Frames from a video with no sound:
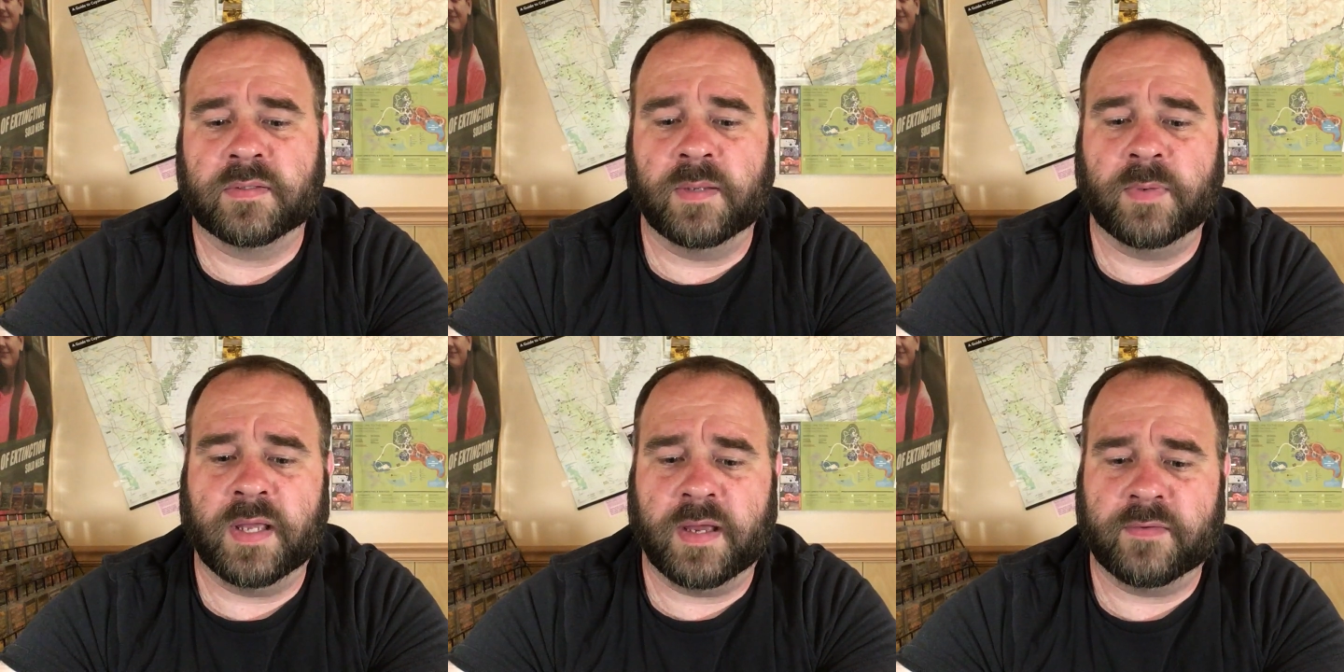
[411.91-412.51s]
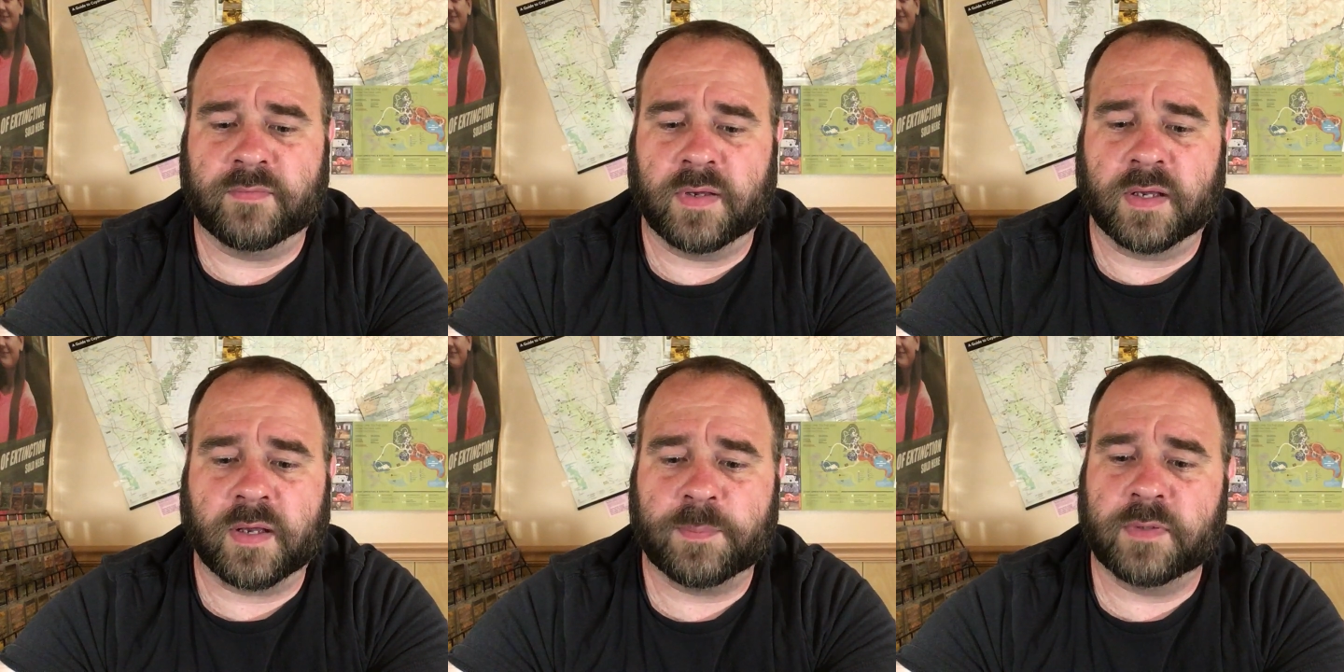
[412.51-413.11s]
Then we have a
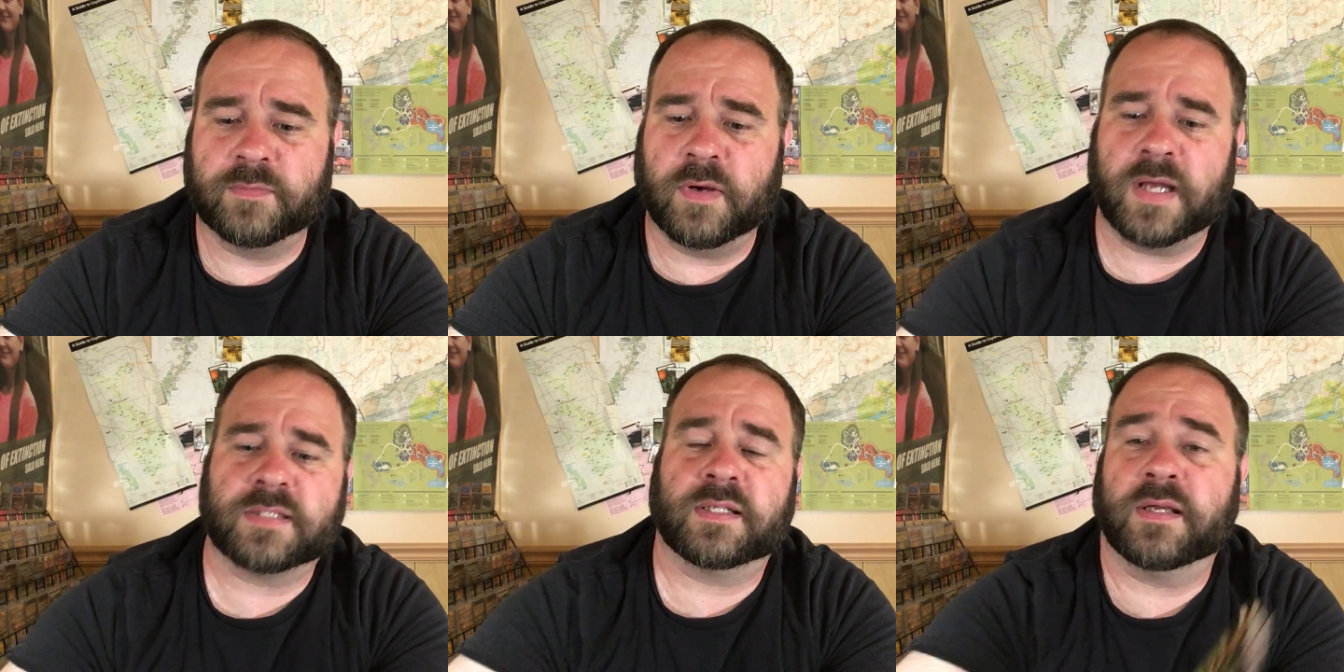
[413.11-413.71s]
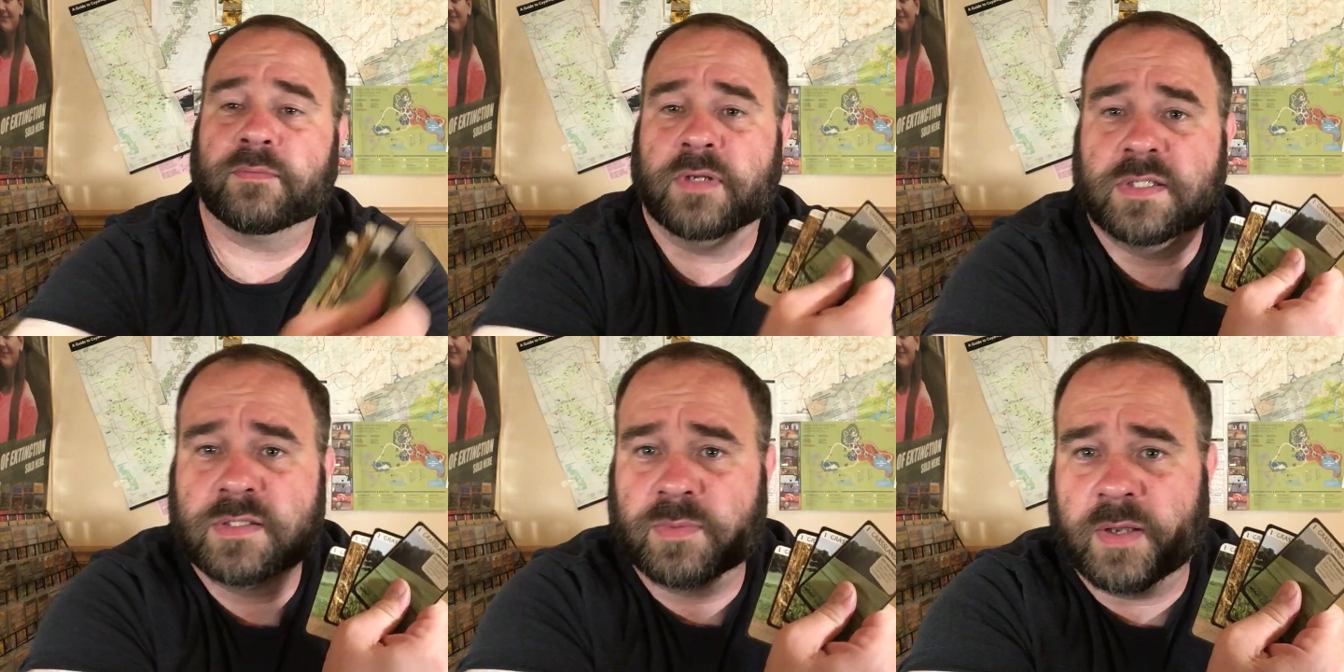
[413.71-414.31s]
couple of grassland
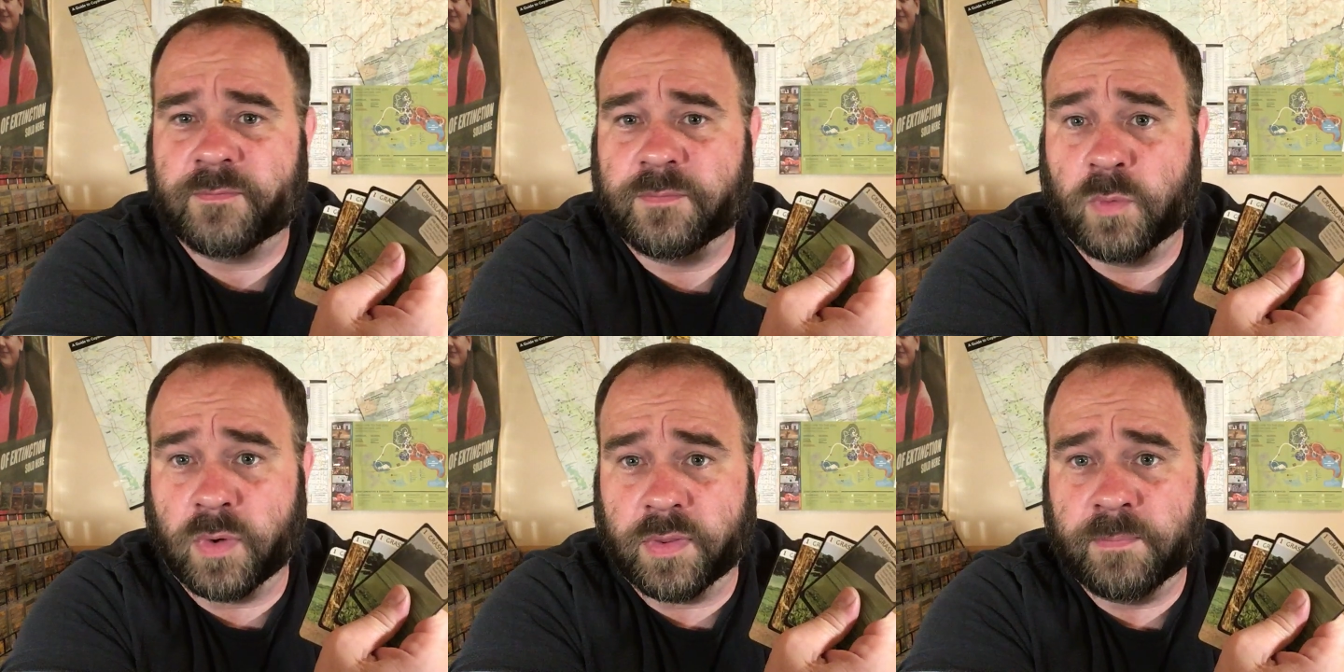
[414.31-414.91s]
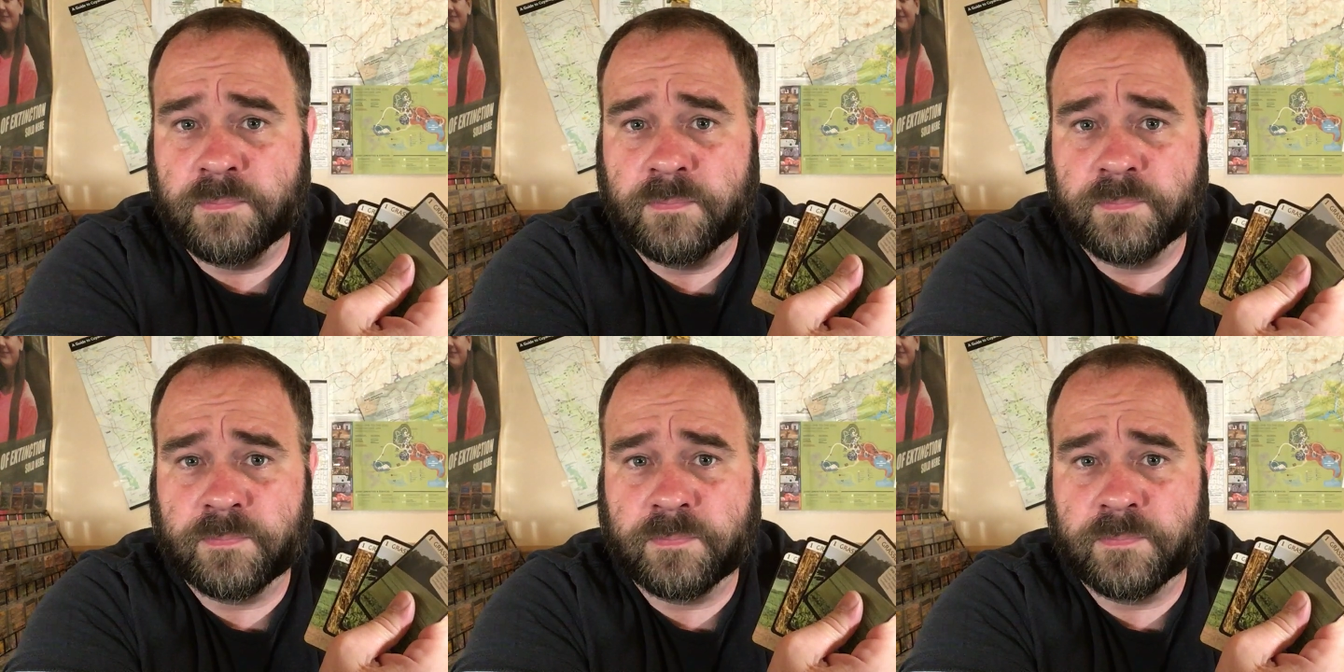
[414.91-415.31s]
regions. We have 4 of them.